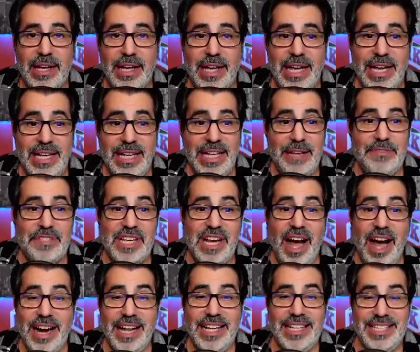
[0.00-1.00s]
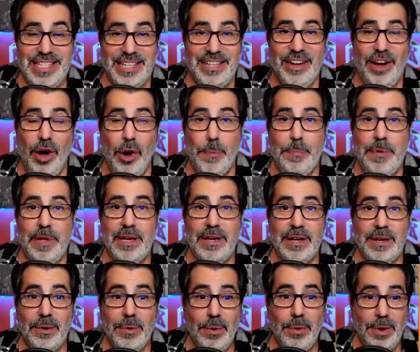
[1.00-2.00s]
He leaves Connaughton open,
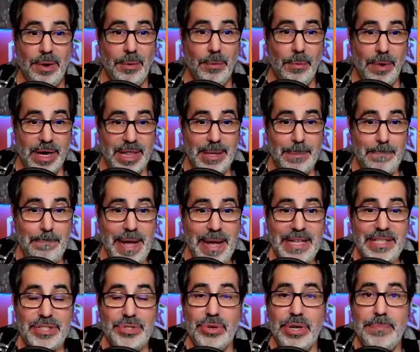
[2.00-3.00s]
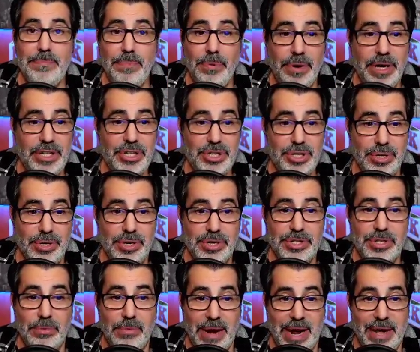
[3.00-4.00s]
one of the best three-point shooters
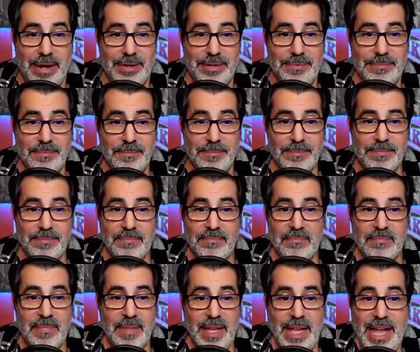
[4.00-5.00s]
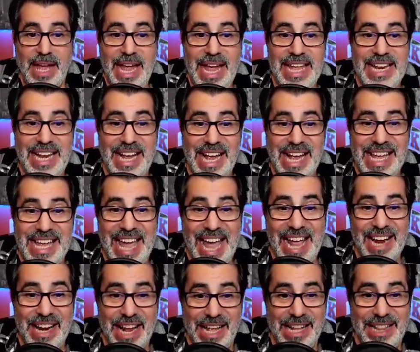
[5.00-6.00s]
around, in
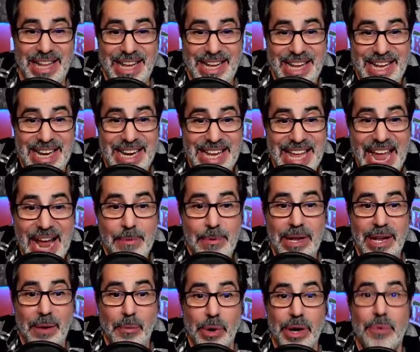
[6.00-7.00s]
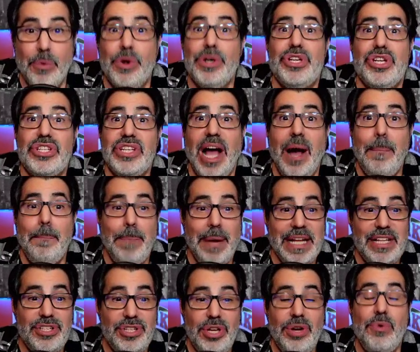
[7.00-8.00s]
a game where we're just up by
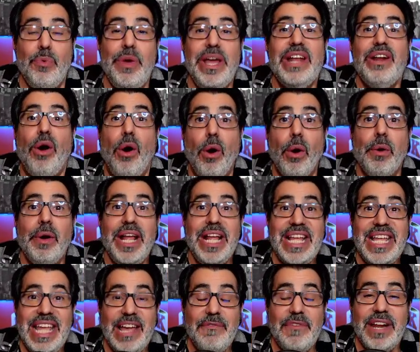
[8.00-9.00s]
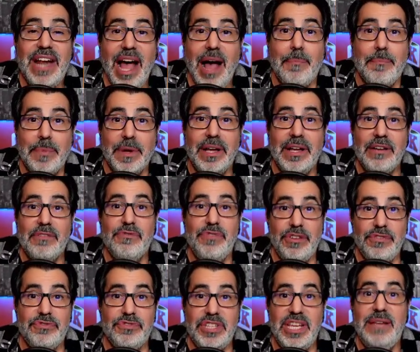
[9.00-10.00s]
two. We had already given up
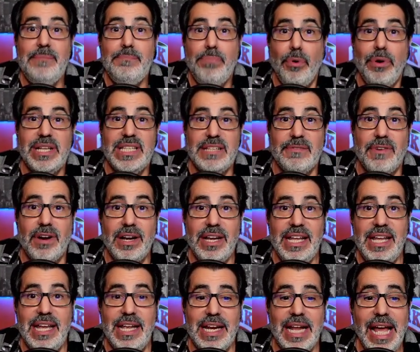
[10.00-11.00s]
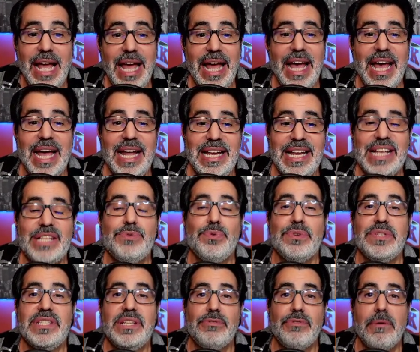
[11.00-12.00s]
15 points of our lead, and this
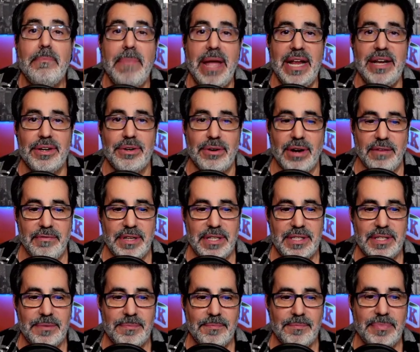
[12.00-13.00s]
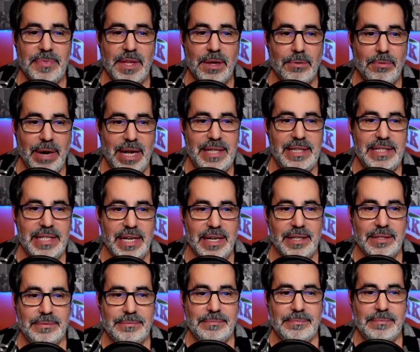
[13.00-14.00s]
was the remainder of it, right there.